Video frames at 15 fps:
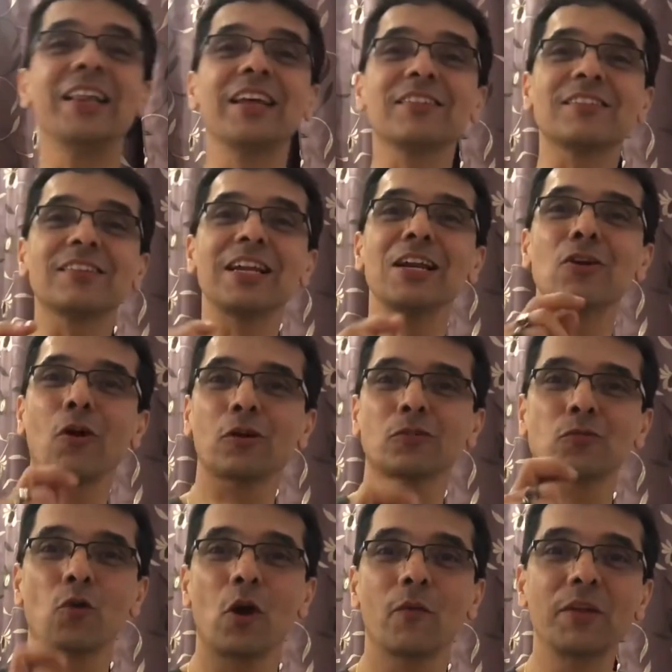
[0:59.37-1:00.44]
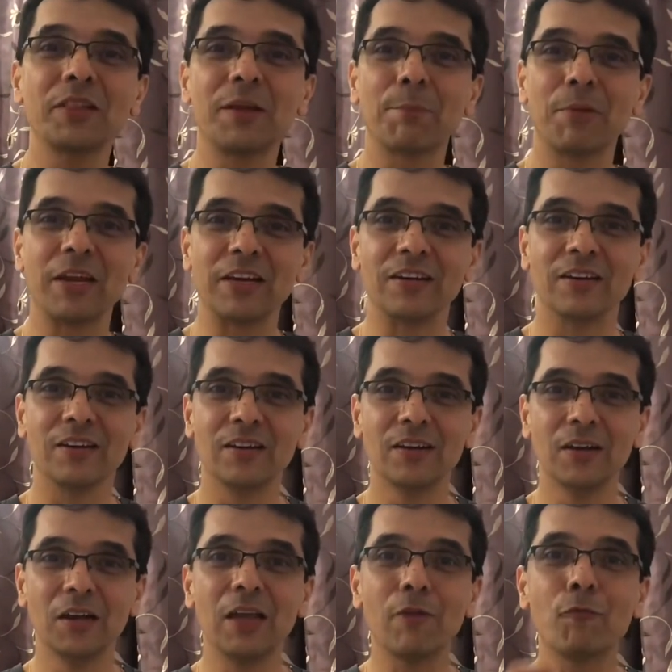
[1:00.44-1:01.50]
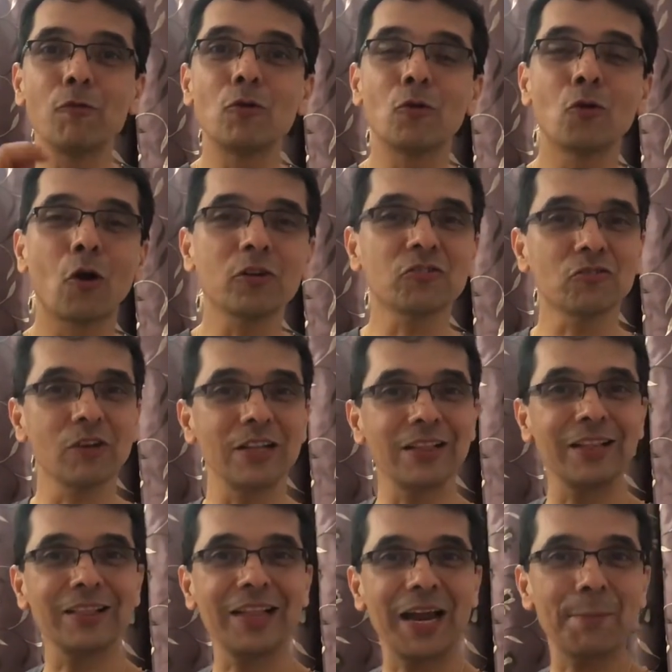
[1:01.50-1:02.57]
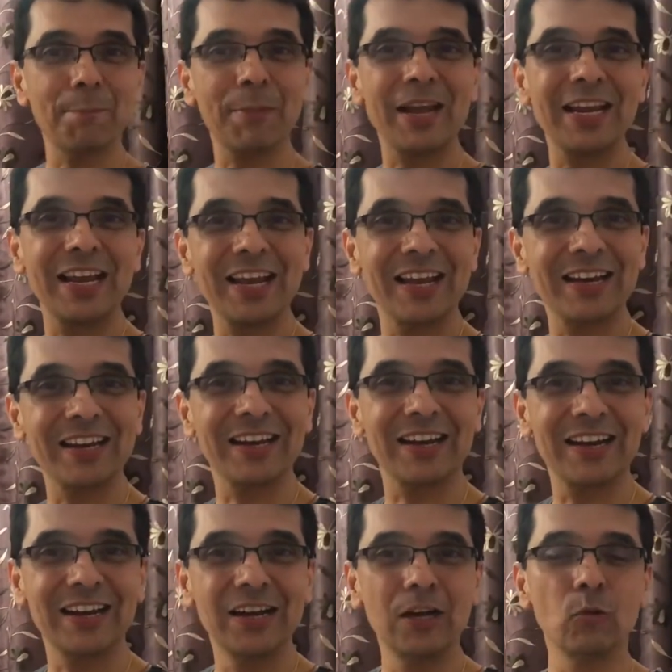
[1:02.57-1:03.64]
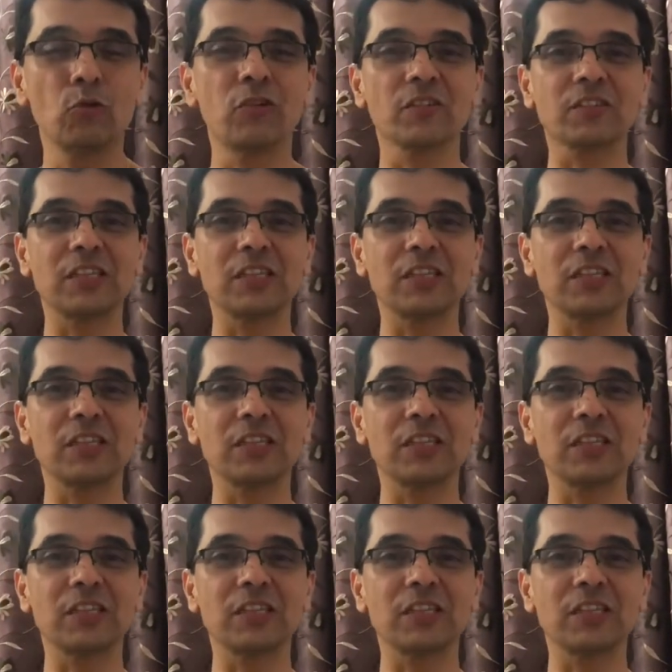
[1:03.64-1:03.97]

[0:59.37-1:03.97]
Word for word: they're still not solving the pain if you do not strengthen that pain area, you